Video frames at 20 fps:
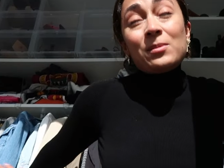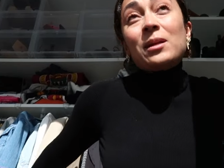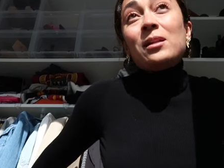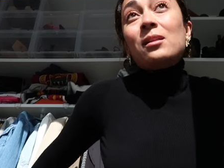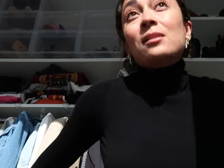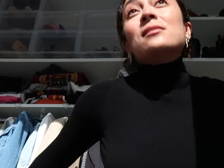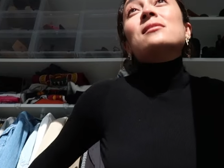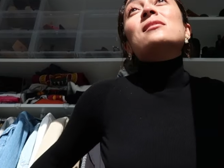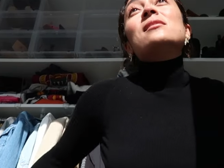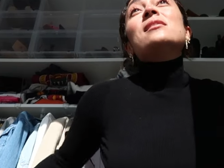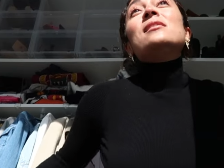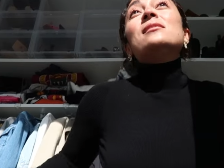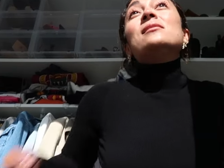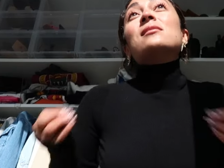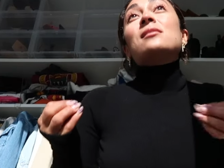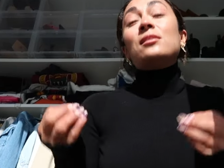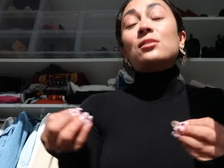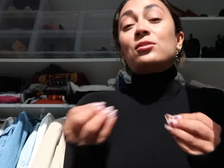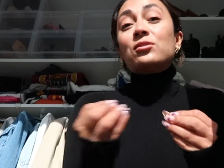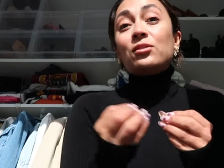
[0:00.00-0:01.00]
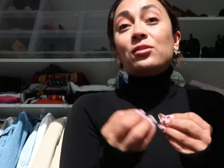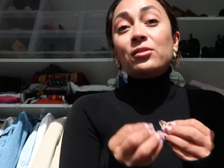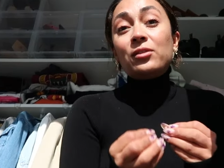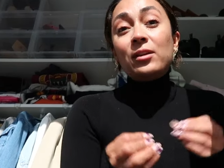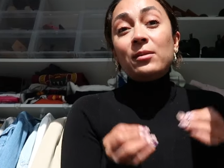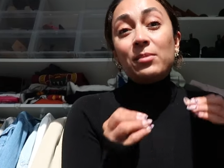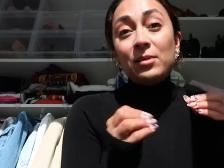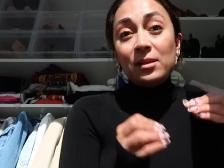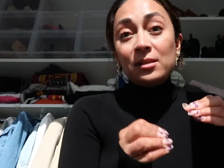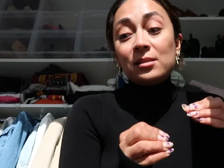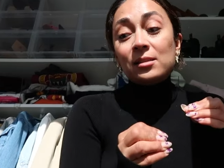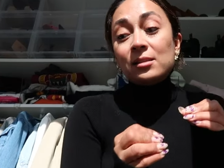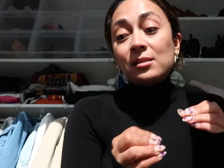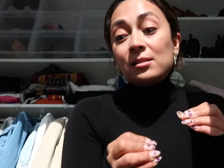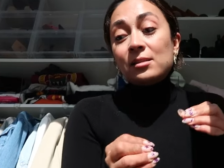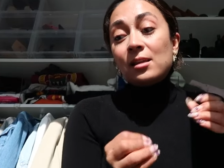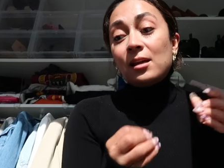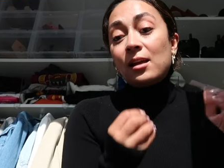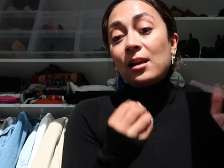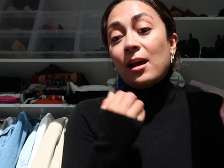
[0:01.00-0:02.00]
My closet is literally
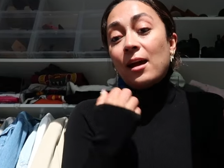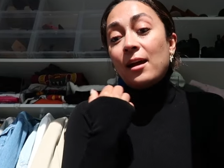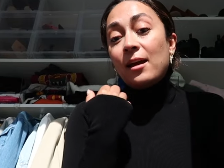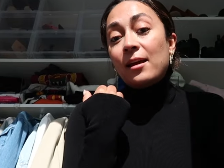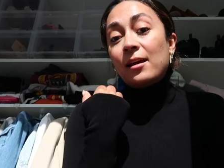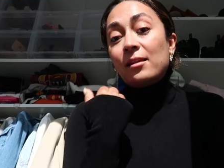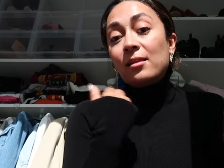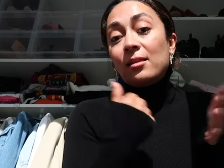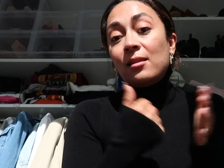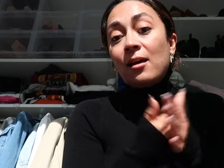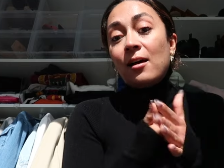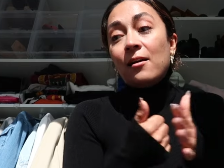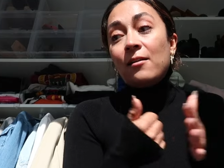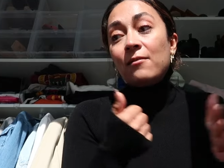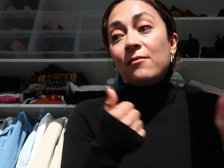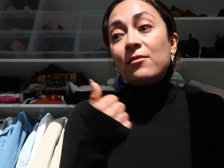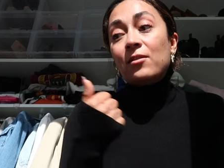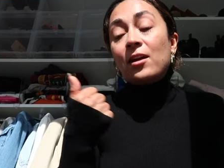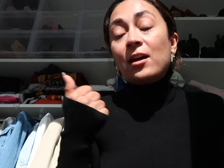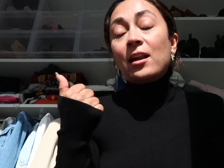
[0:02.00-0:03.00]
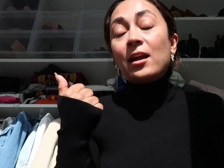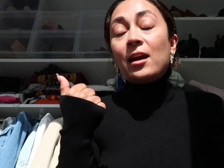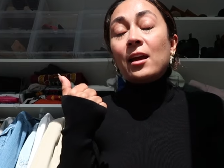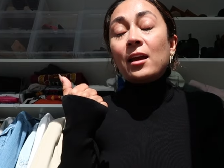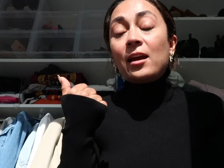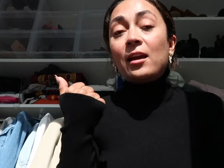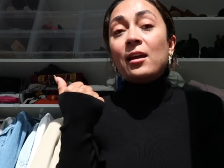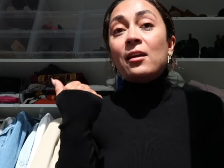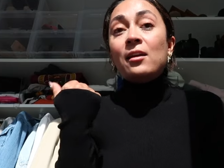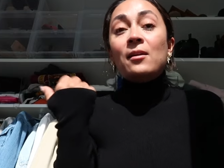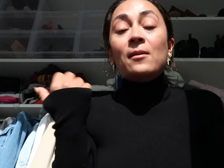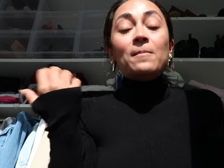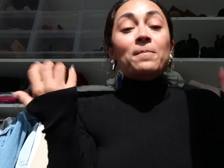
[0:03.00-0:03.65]
pieces that I love, that I